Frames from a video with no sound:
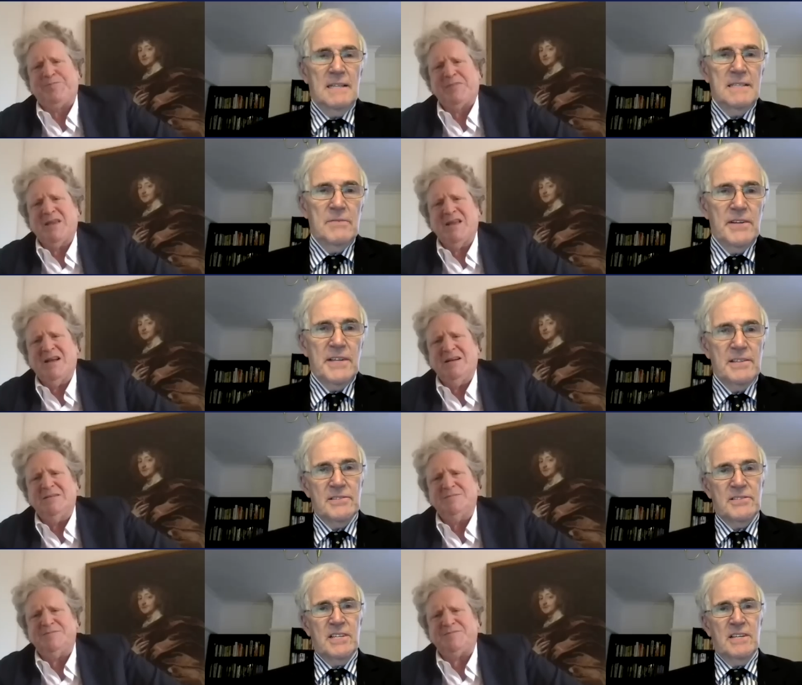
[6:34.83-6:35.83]
Speaker 1: don't think
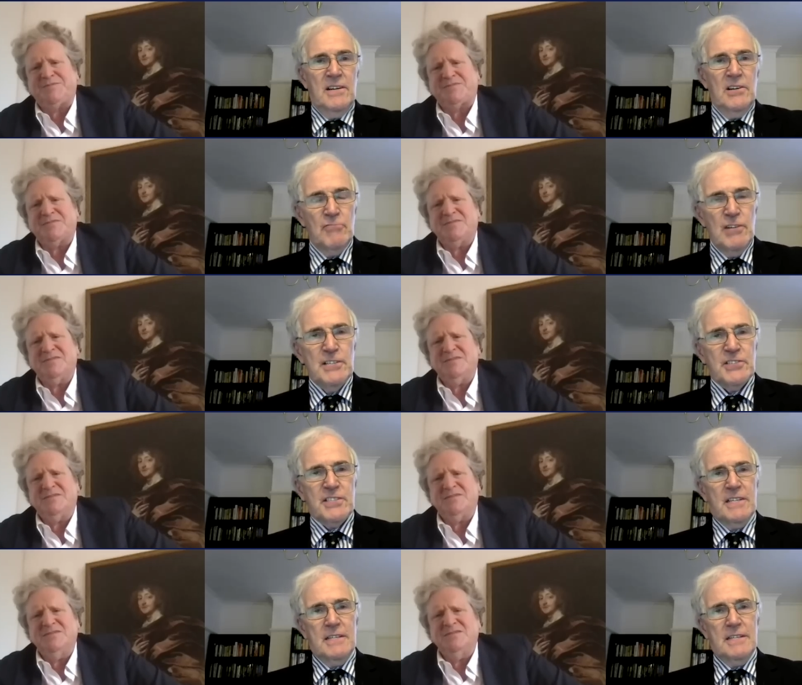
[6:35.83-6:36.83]
it's a, a risk.
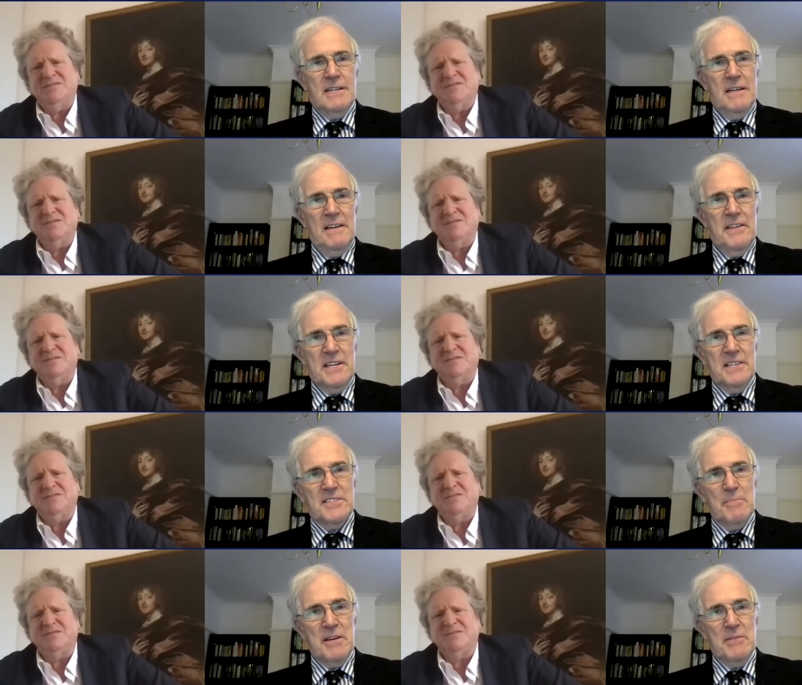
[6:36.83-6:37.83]
Uh, I think it's
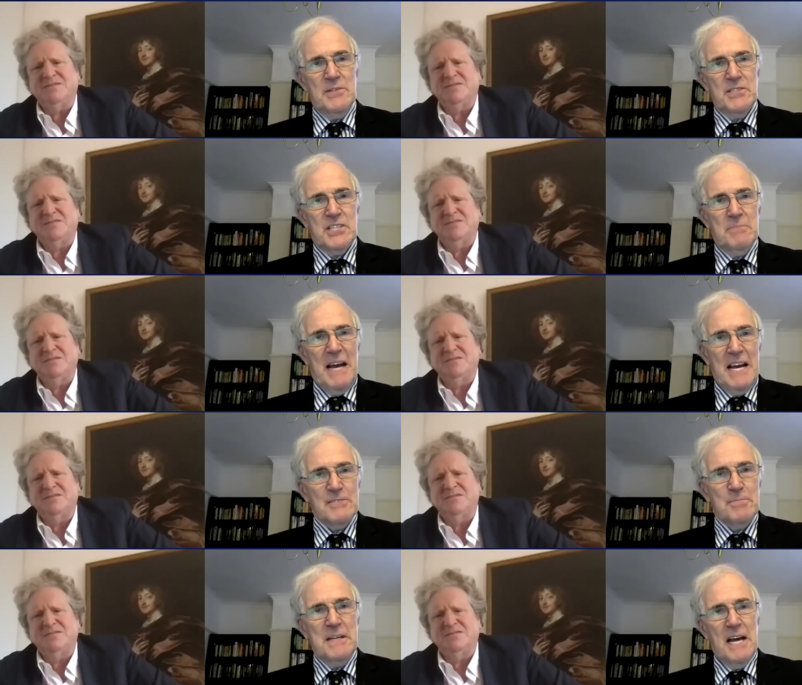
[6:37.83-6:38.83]
something which um, has
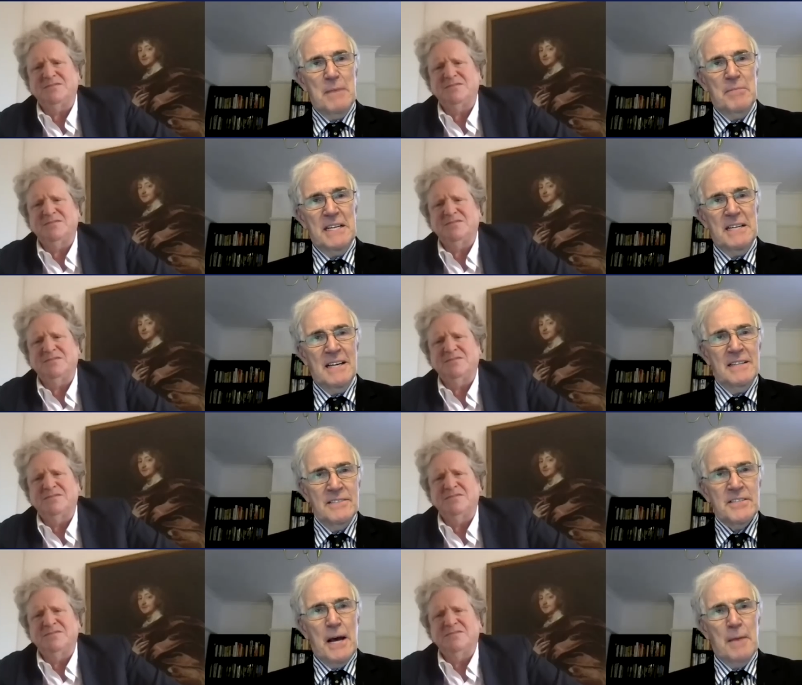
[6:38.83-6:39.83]
been happening and
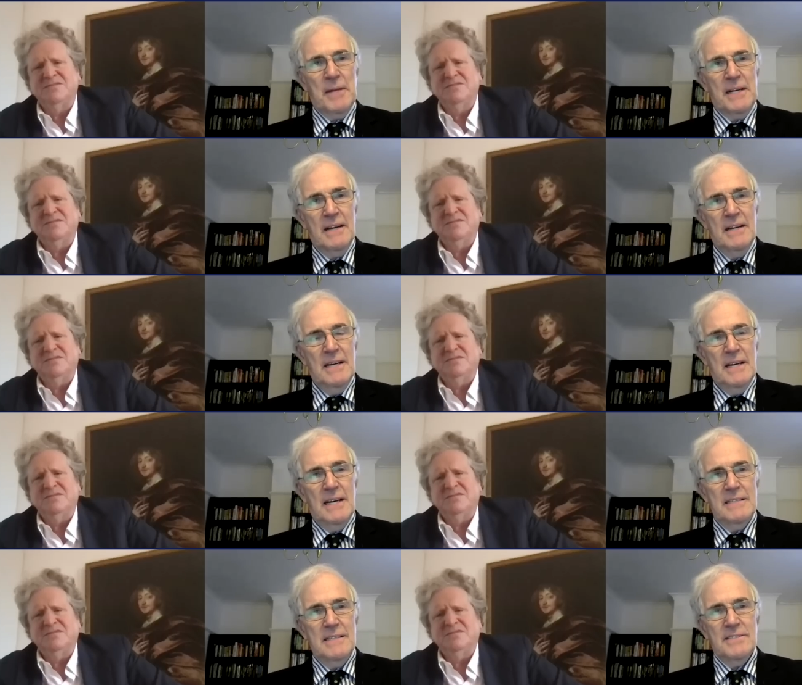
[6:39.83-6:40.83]
is happening,
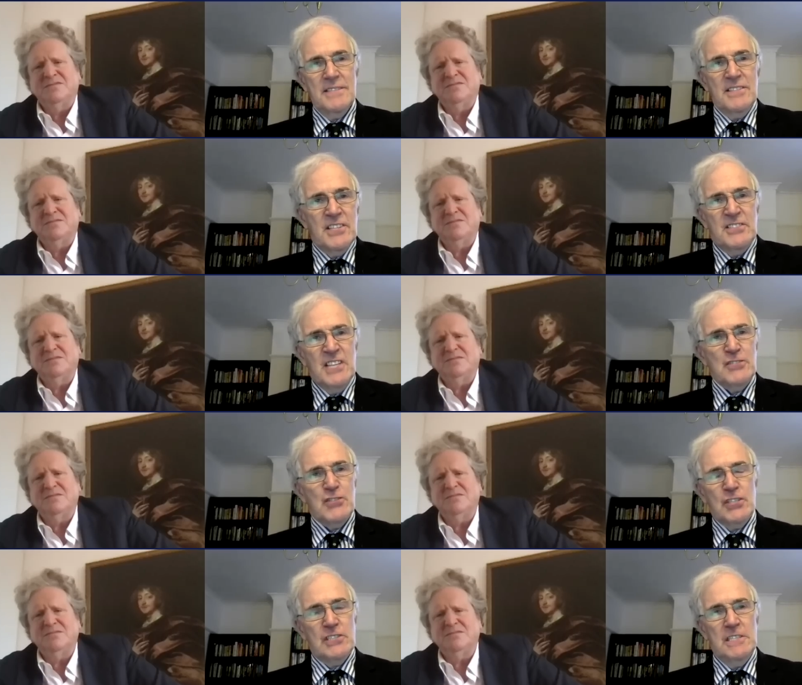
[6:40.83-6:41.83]
and is, is
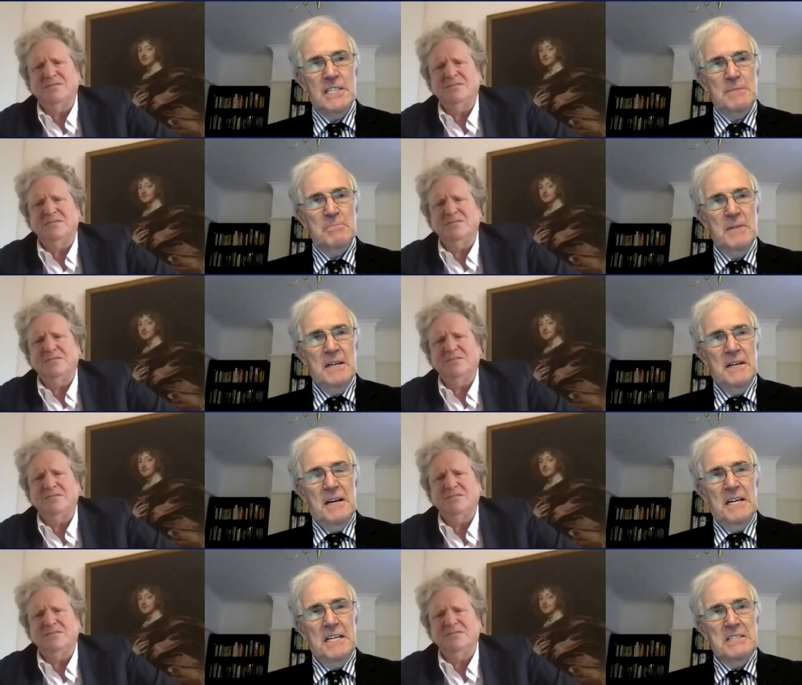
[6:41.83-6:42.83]
essential um,
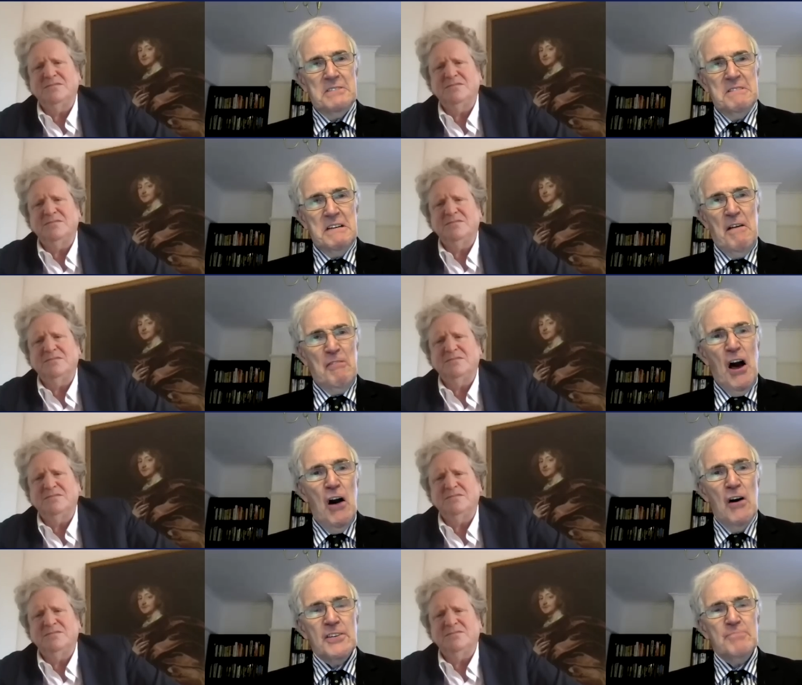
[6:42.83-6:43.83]
uh, at the
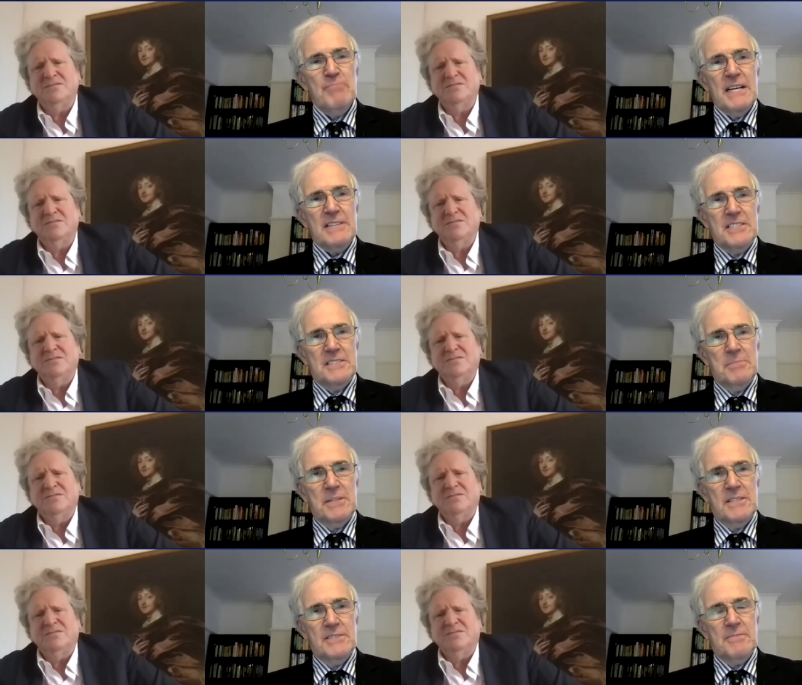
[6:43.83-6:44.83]
heart of Brexit
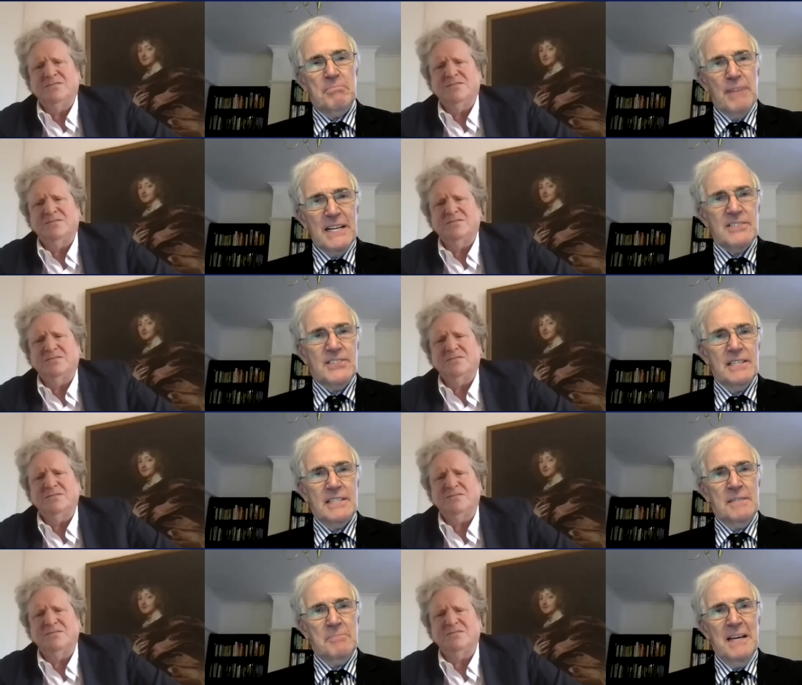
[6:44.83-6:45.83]
because Brexit
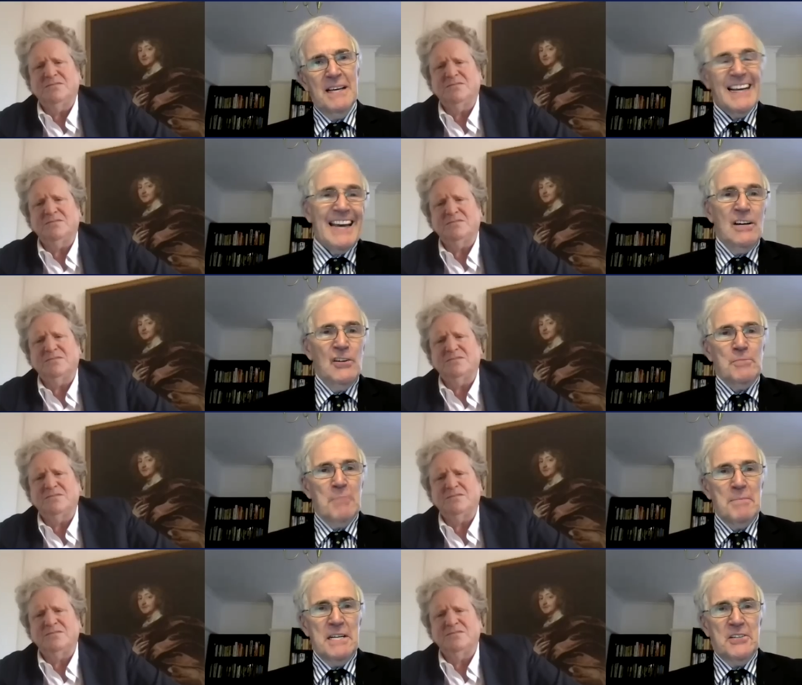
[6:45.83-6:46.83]
um, can't be
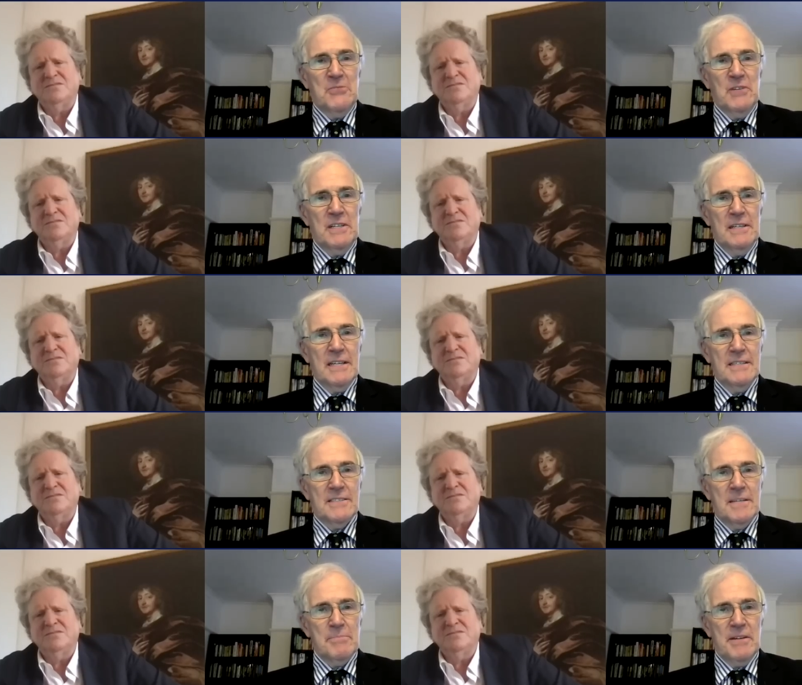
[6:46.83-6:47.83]
made to work. It's
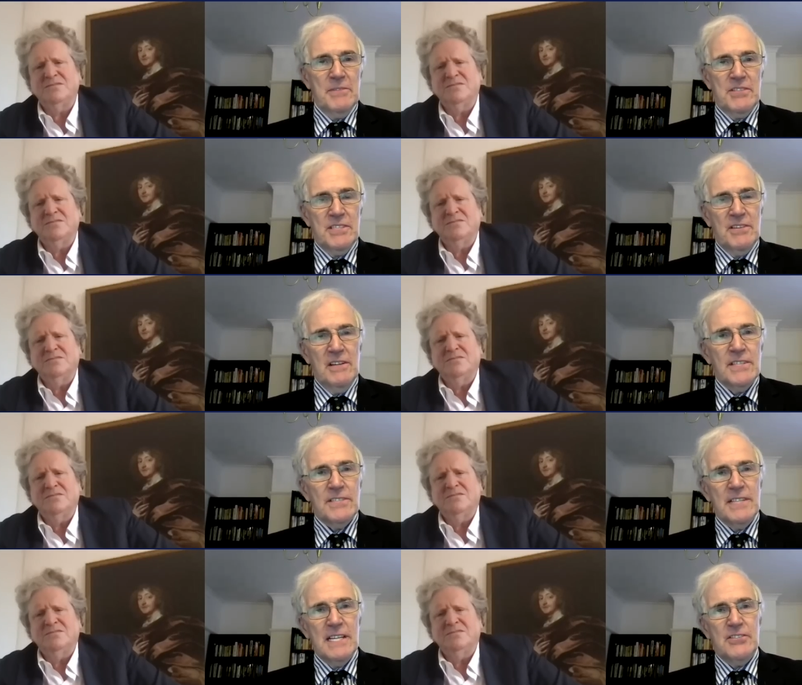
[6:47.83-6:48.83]
something which is of its
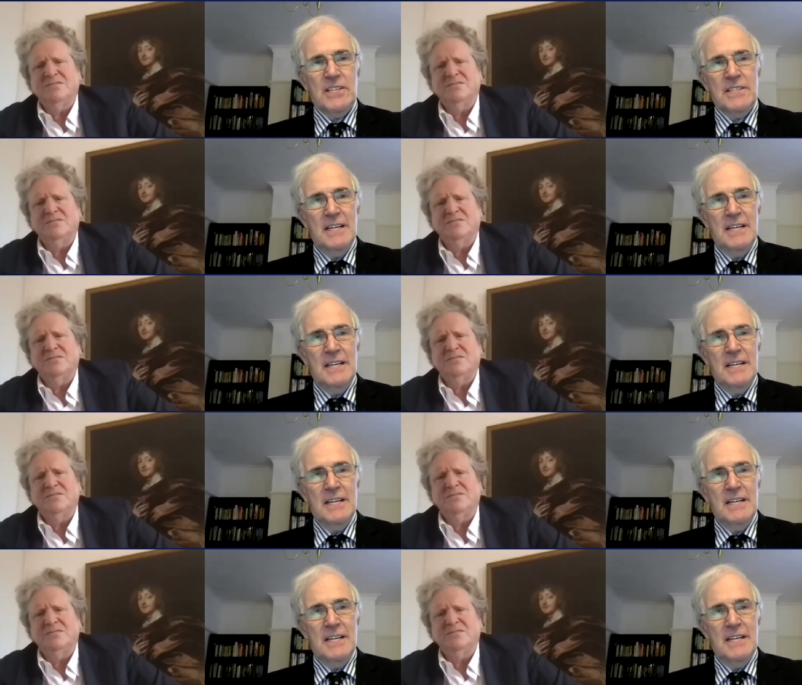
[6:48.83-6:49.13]
nature